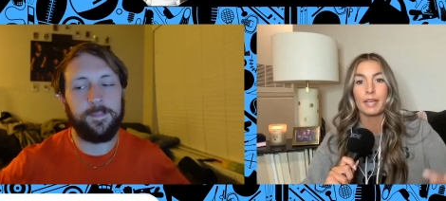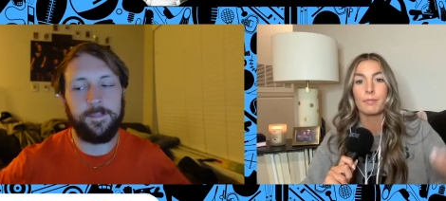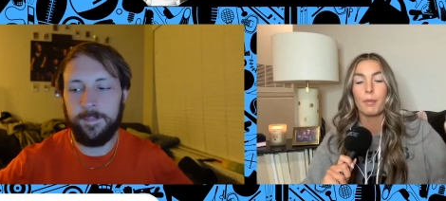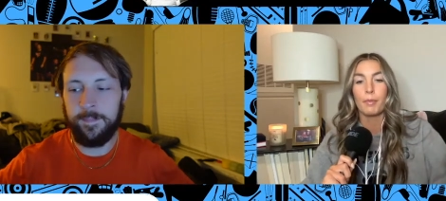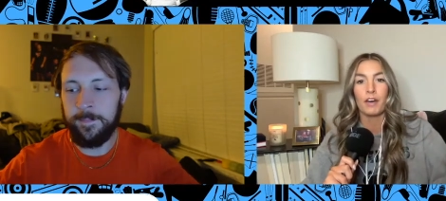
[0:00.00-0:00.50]
Speaker 1: up
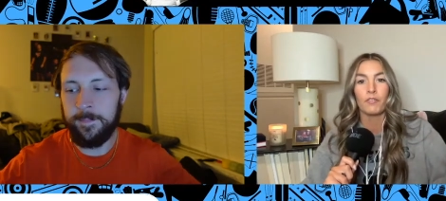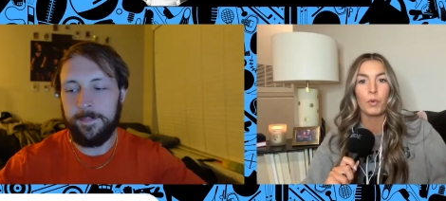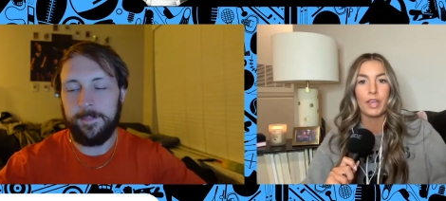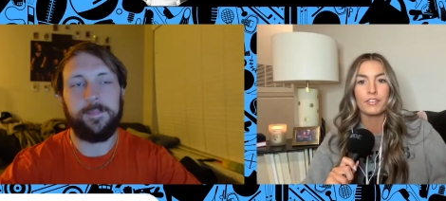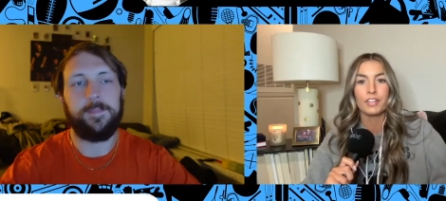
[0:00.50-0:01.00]
off
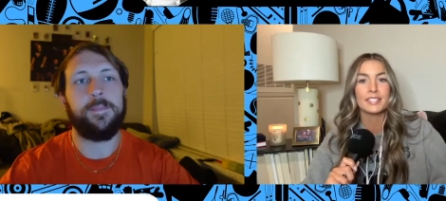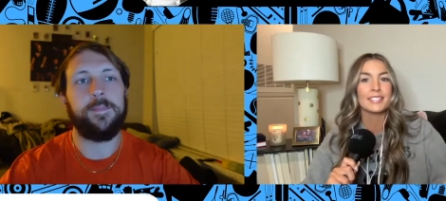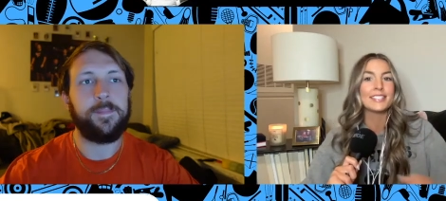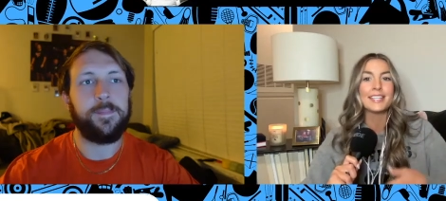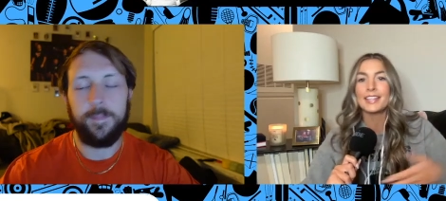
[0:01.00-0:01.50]
waivers.
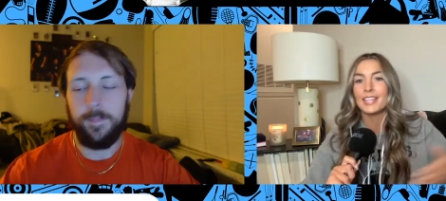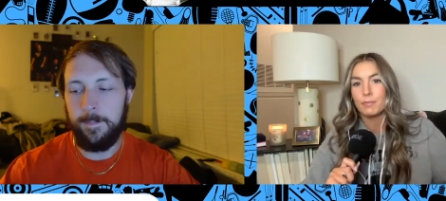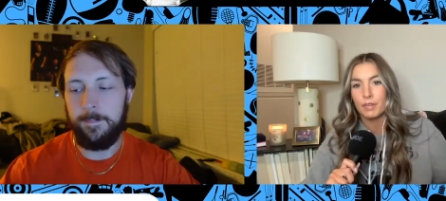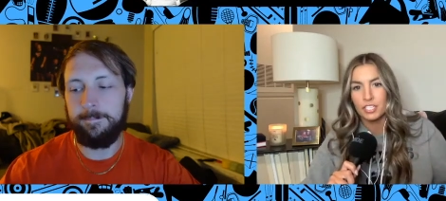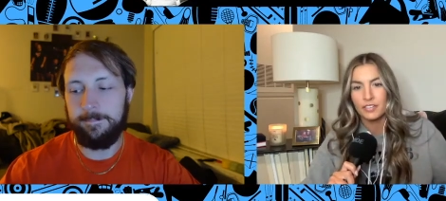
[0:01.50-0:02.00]
Didn't mm-hmm. think
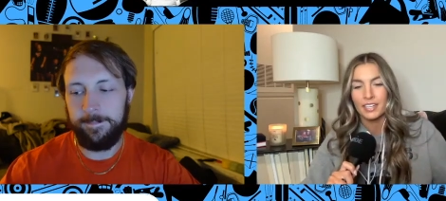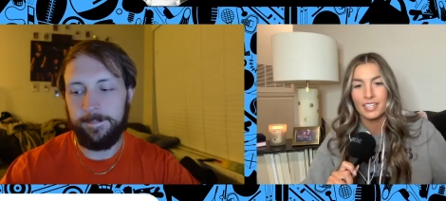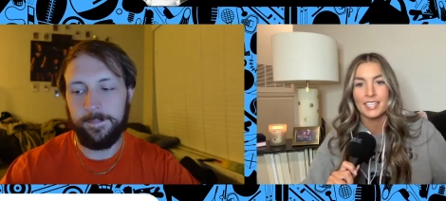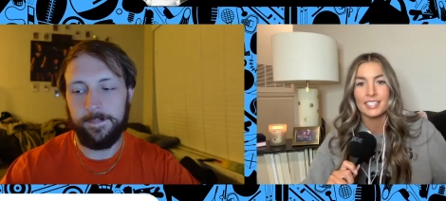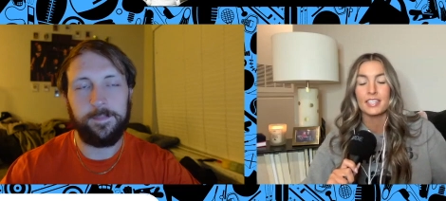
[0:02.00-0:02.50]
much of it because he
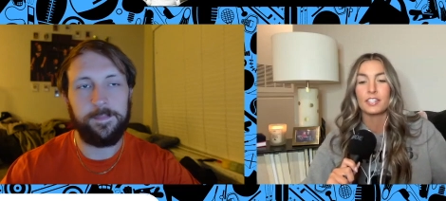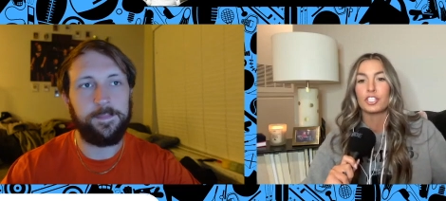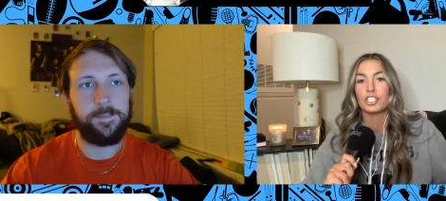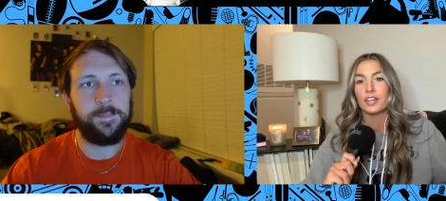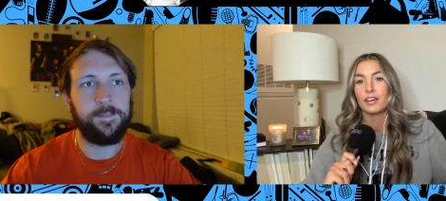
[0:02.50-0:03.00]
hasn't done
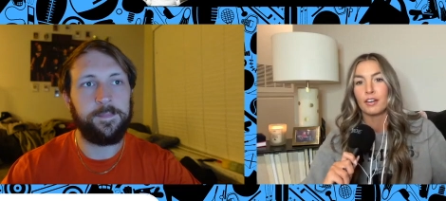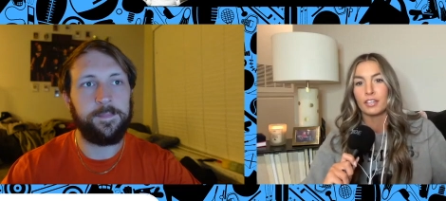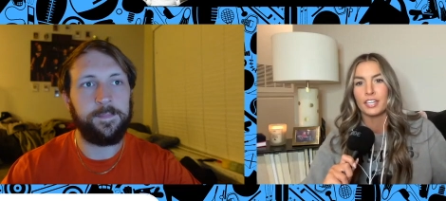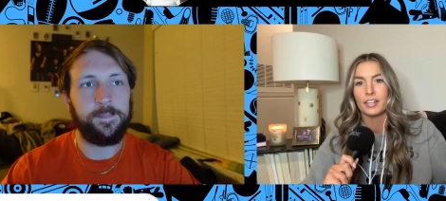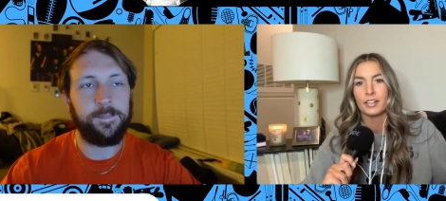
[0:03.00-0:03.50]
shit all
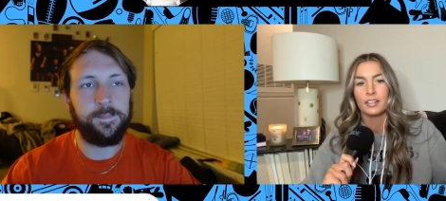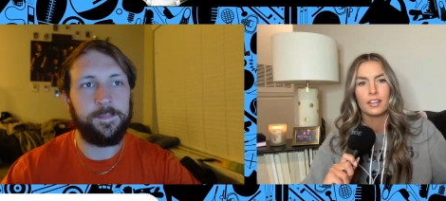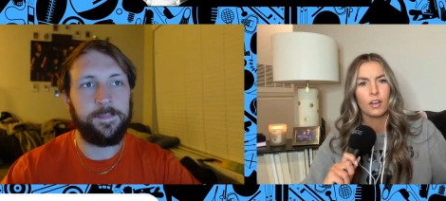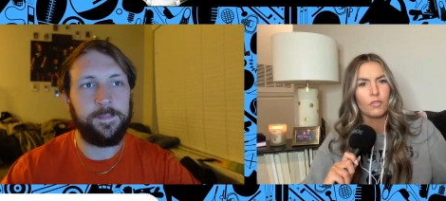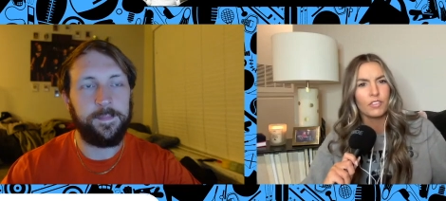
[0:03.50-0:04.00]
year
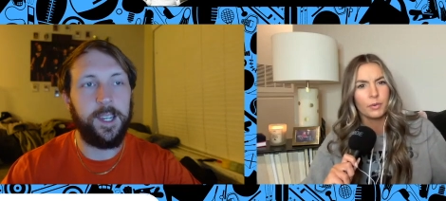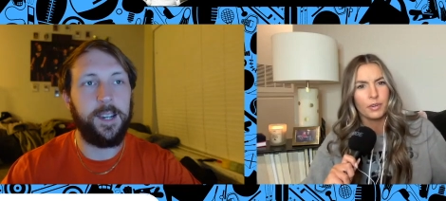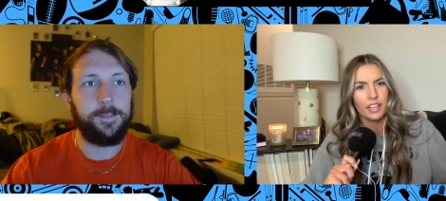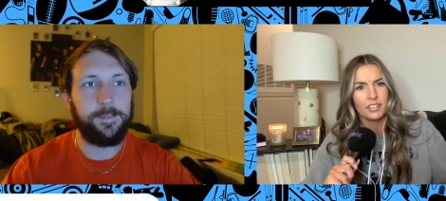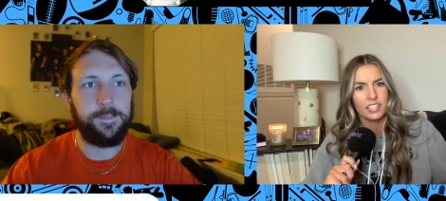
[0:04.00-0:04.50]
Hopefully, yeah. we're
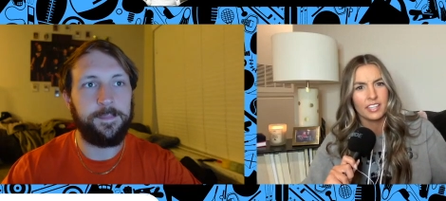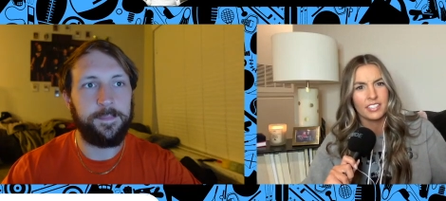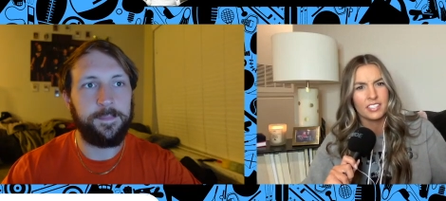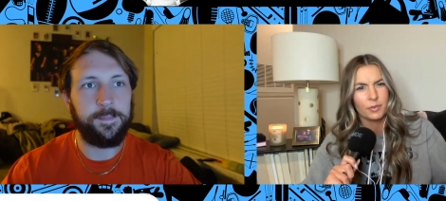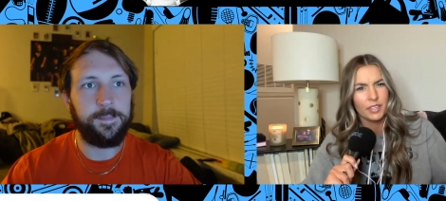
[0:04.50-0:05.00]
allowed to cuss.
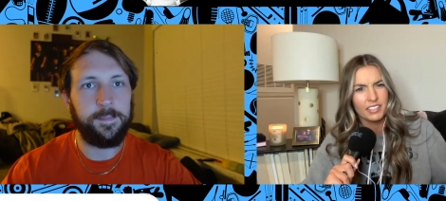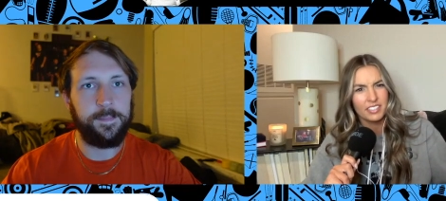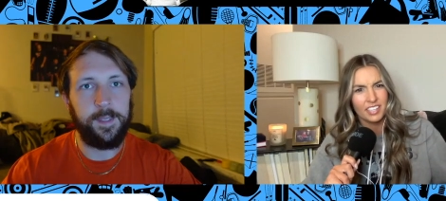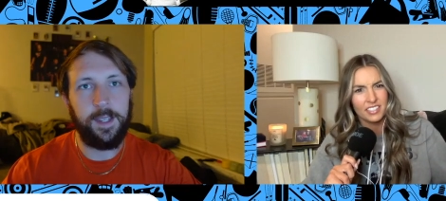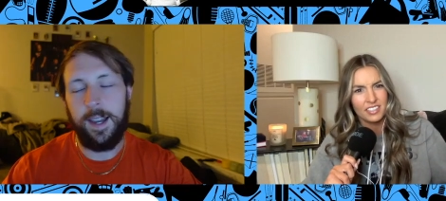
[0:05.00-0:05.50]
Are we allowed to
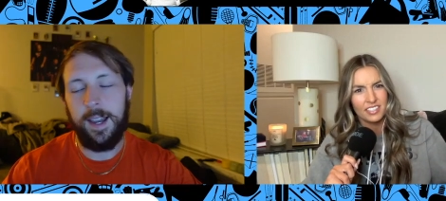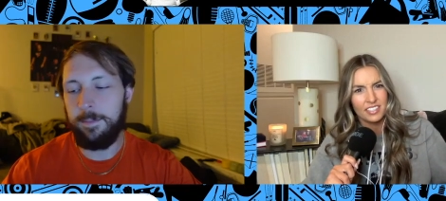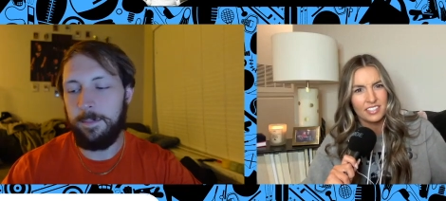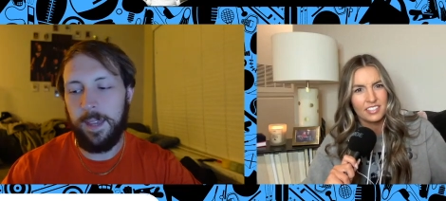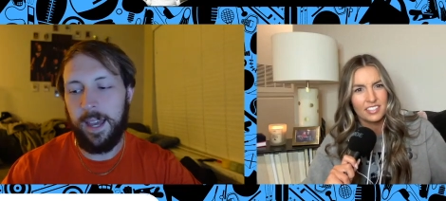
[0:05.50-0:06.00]
cuss I, on this?
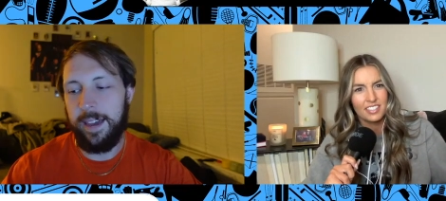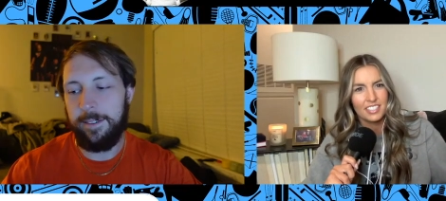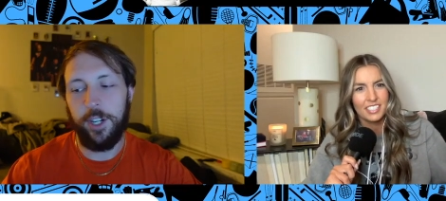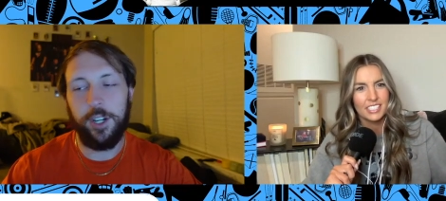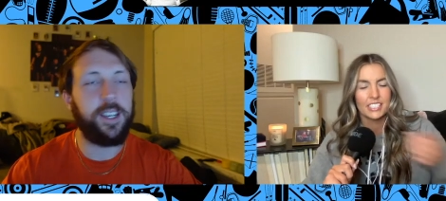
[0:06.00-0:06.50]
I
Speaker 2: haven't heard
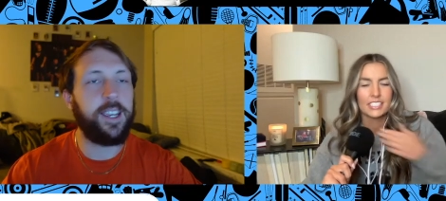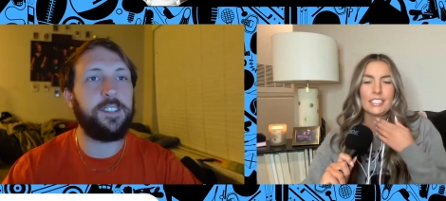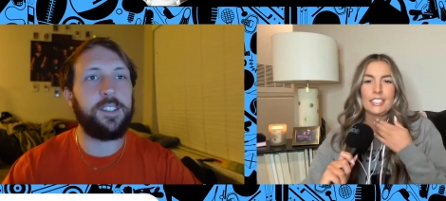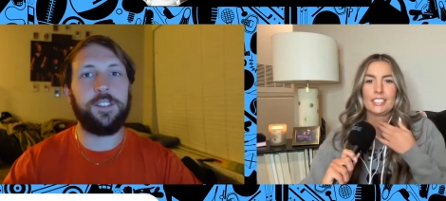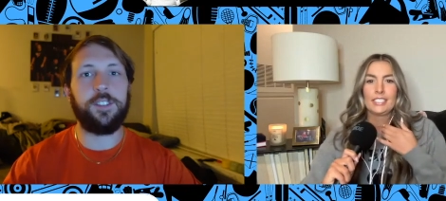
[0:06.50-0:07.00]
it get
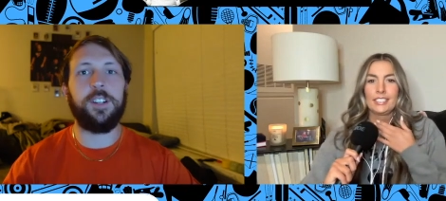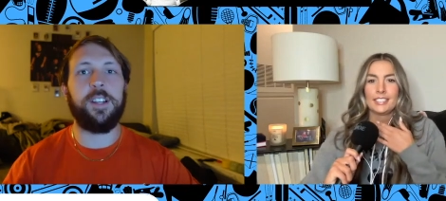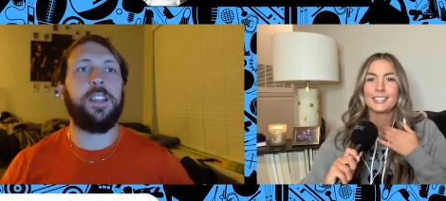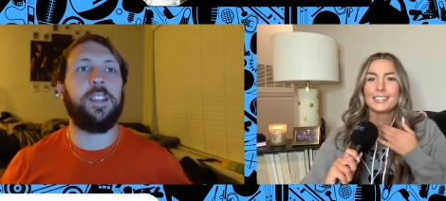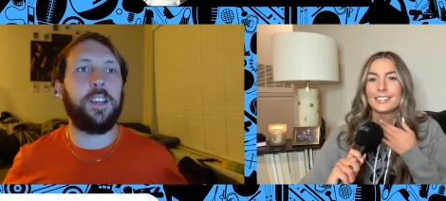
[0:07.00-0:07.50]
censored in any of the
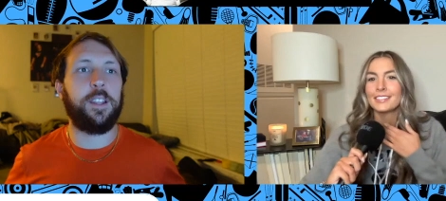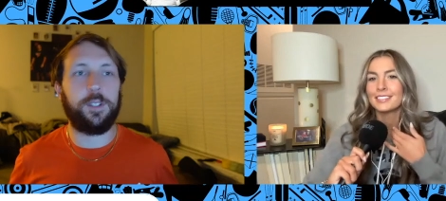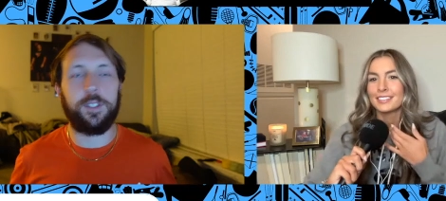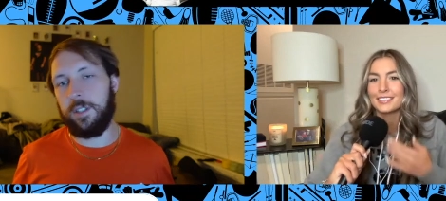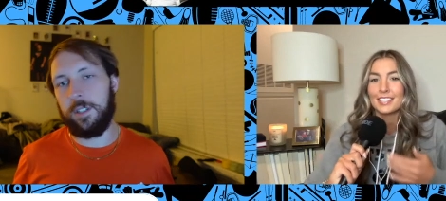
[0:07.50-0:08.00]
other ones.
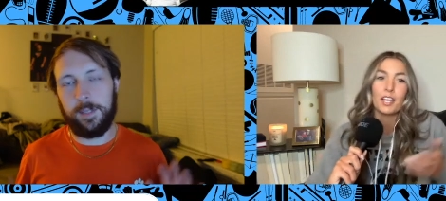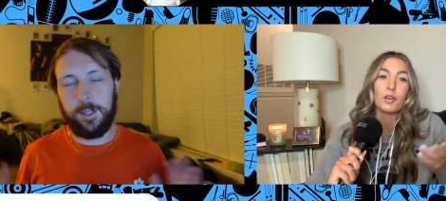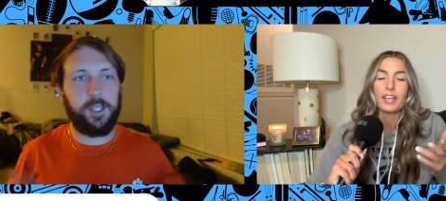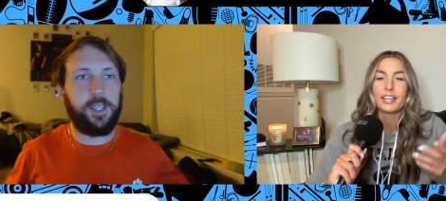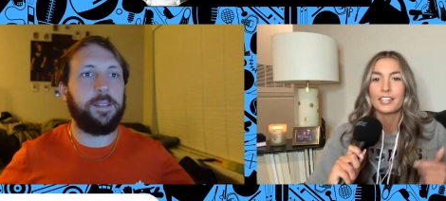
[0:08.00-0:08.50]
So, I mean,
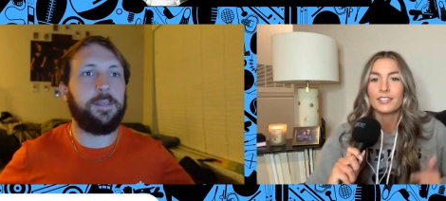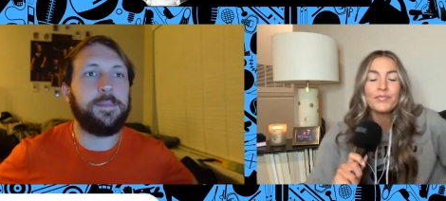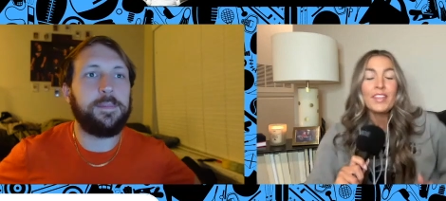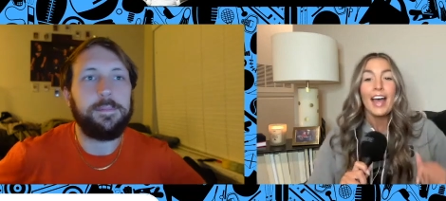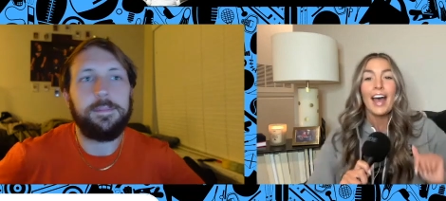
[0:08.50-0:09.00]
okay,
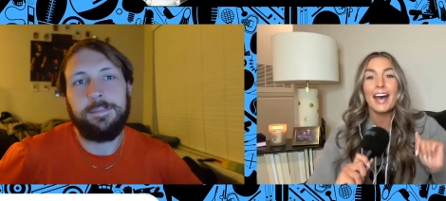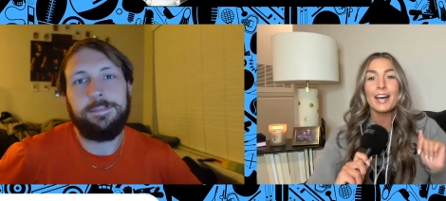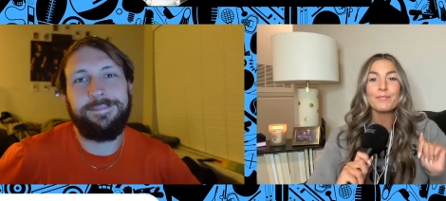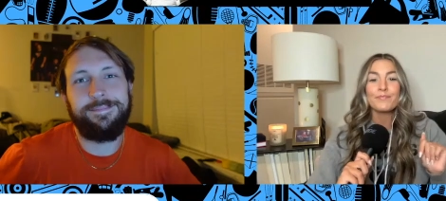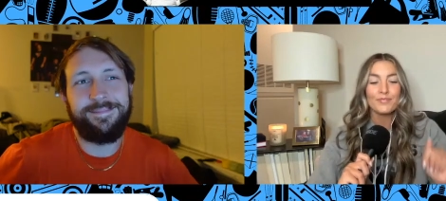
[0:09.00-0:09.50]
Speaker 1: I
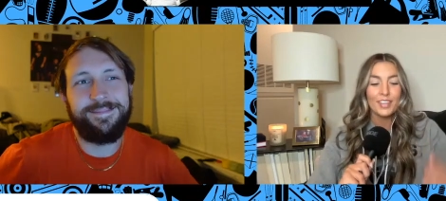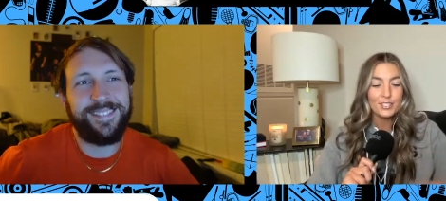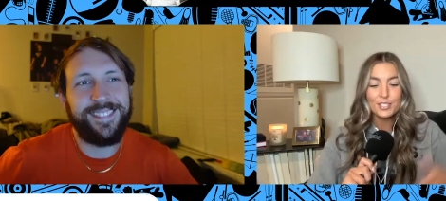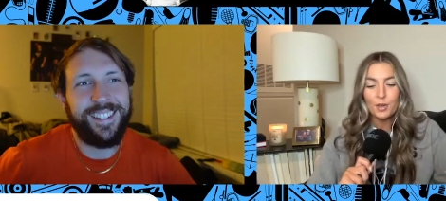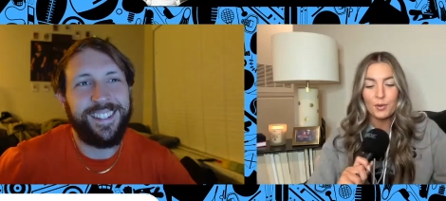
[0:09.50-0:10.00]
good. Um,
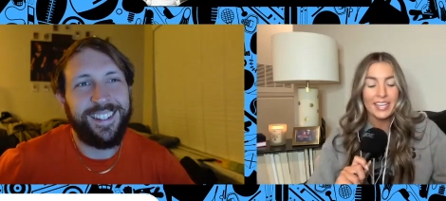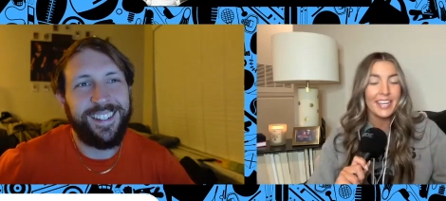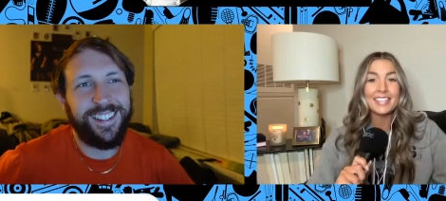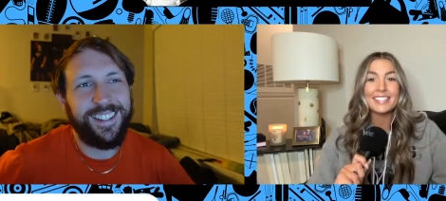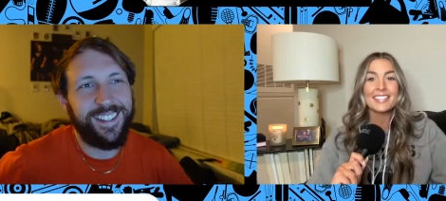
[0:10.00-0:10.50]
so he
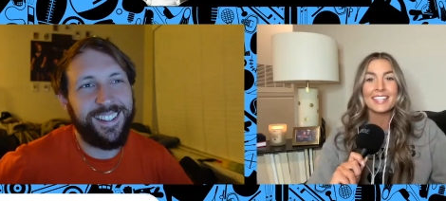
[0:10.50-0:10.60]
hasn't done